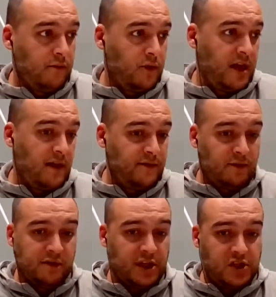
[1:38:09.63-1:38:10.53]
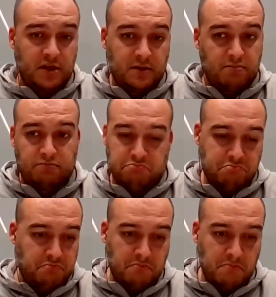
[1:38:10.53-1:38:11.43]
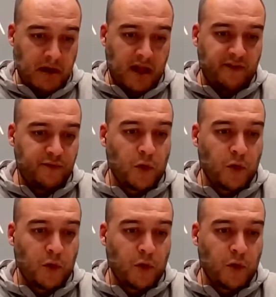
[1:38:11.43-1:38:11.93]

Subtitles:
we have the relation. I have